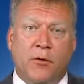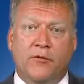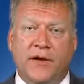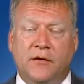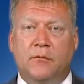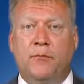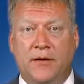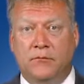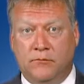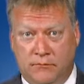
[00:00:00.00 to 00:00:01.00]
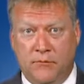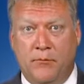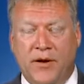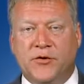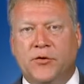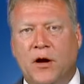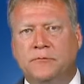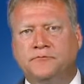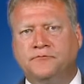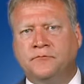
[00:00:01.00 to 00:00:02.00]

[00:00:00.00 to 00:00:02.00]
motor vehicle, big truck,